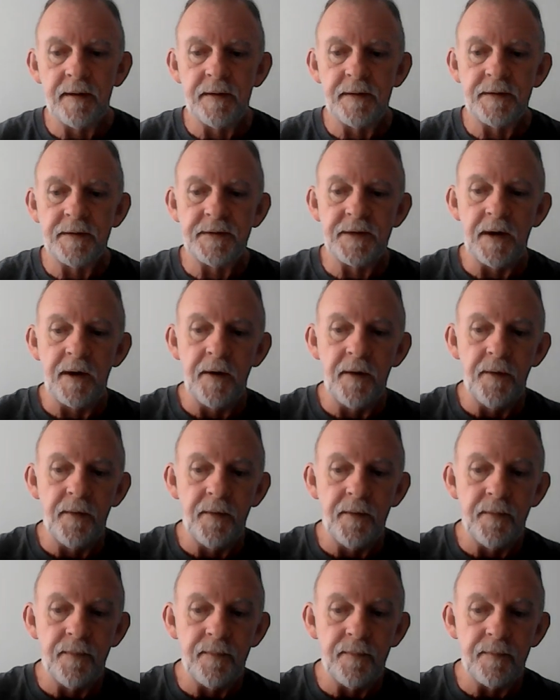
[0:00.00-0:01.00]

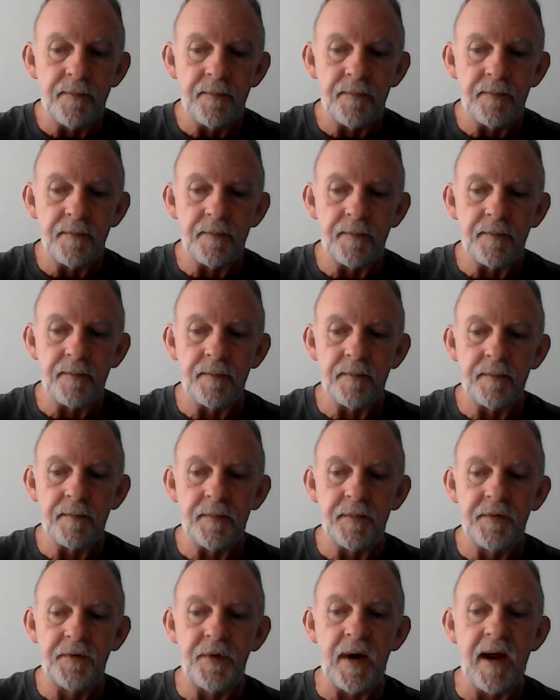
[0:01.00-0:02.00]
So
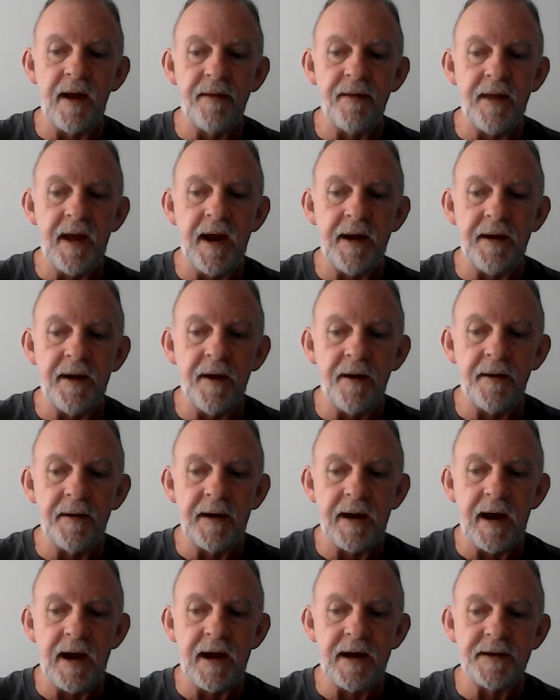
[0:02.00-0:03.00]
try that, young
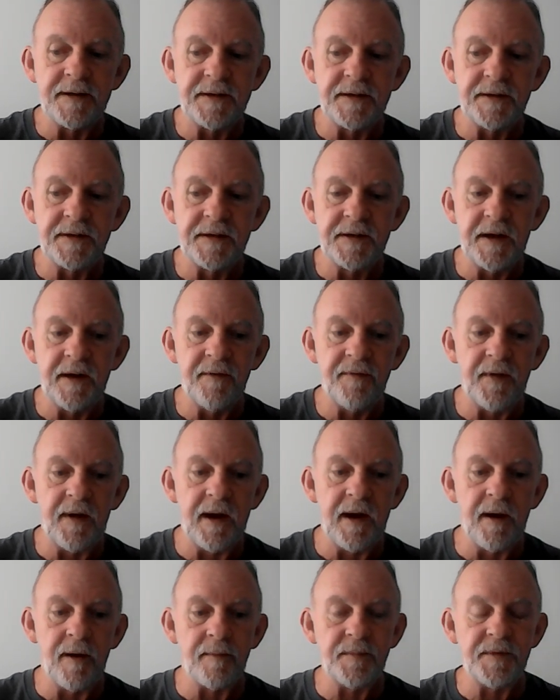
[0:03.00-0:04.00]
guys, and see if it
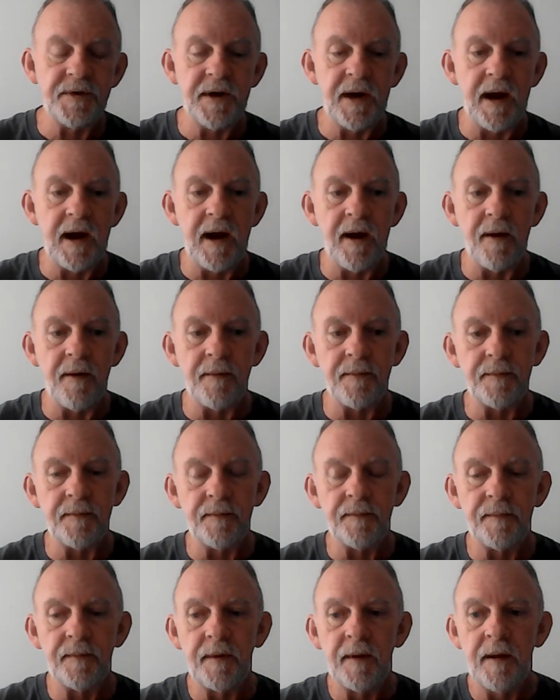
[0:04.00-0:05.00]
helps you out.
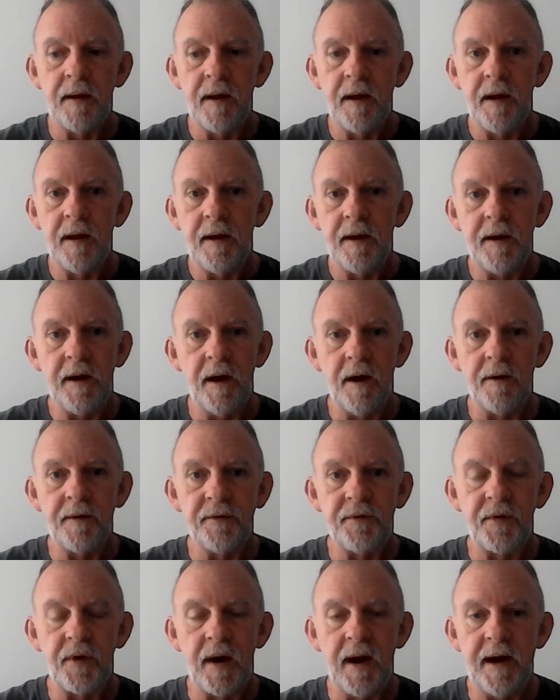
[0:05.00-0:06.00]

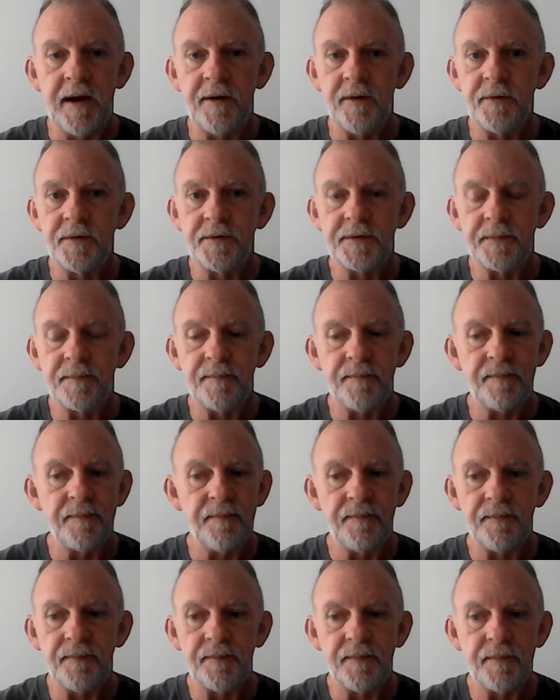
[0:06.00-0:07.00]
Young trainers,
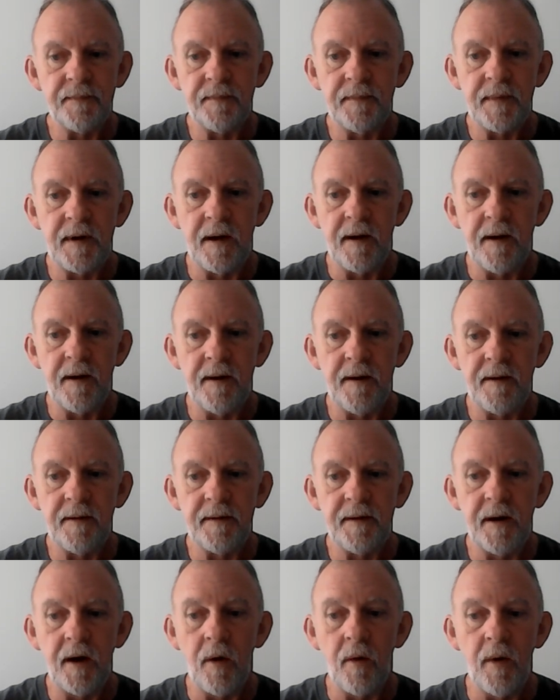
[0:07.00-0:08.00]

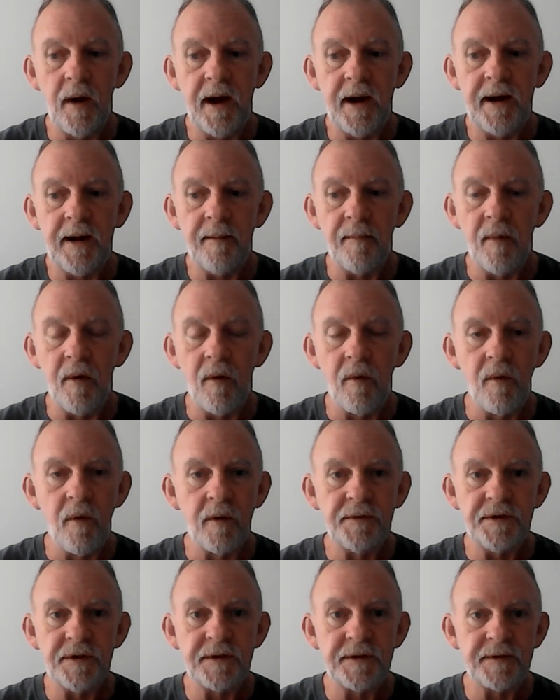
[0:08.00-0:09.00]
go at it
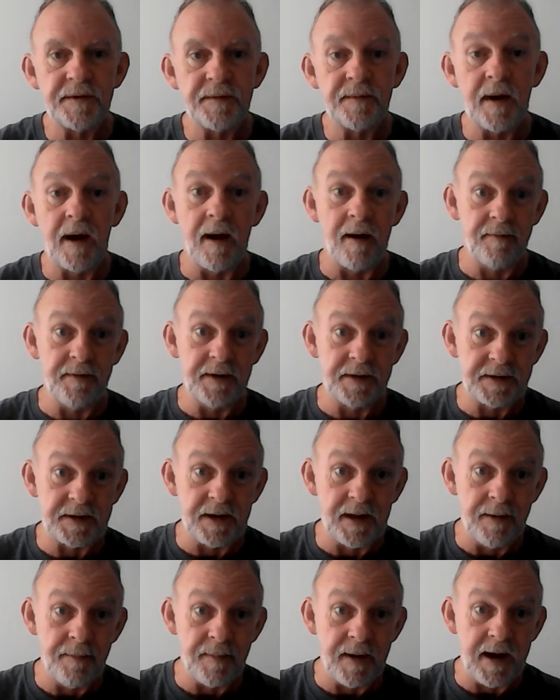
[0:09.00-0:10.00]
more. Just
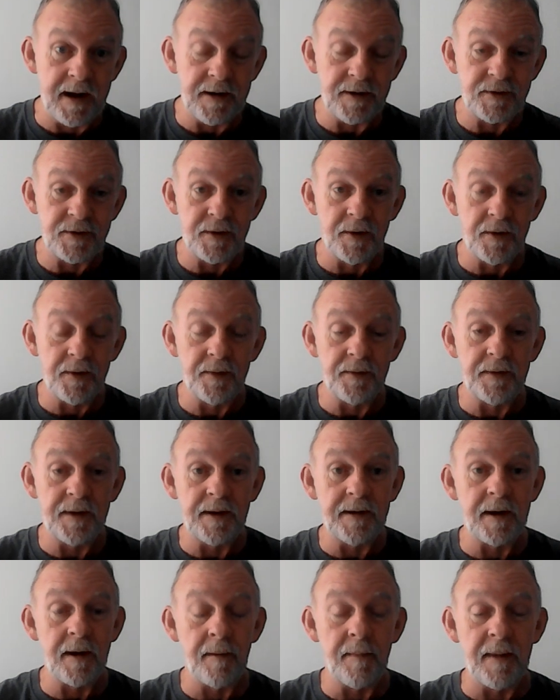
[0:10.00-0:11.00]
obviously make sure
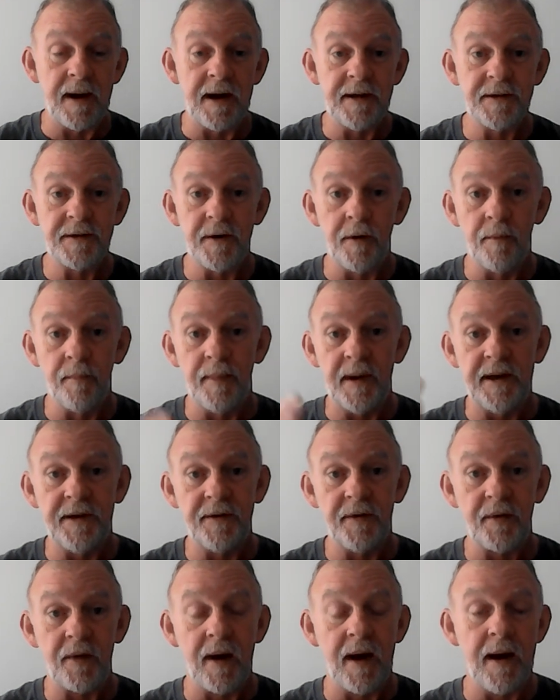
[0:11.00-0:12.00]
that nobody's going to beat
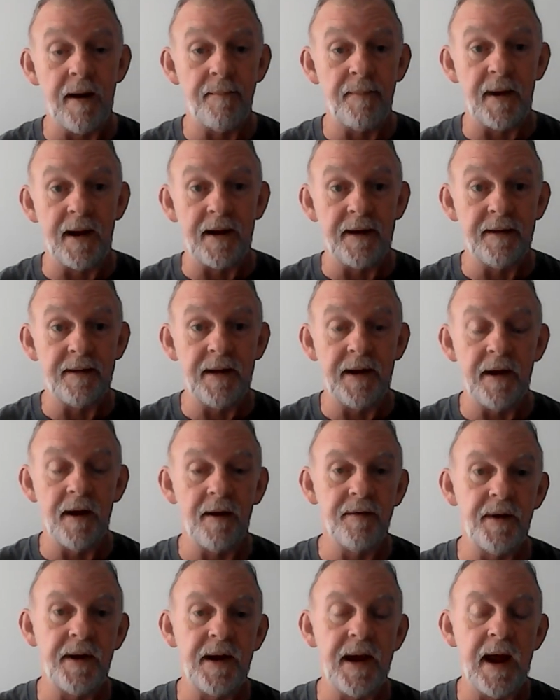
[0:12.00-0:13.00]
the crap out of the
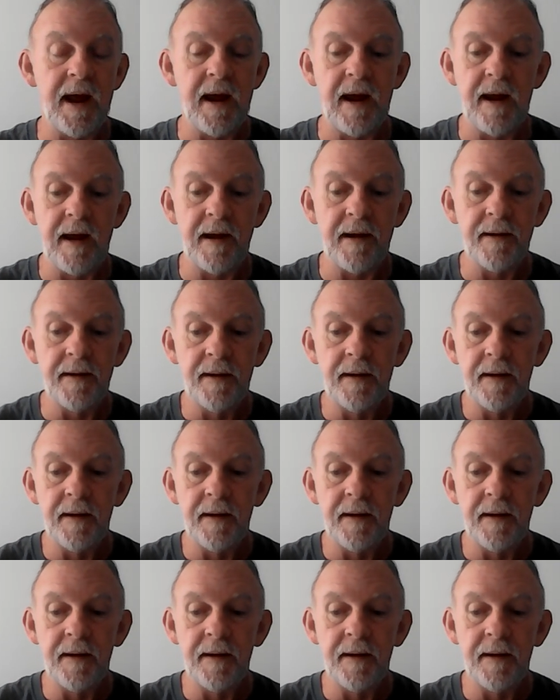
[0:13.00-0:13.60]
other guy.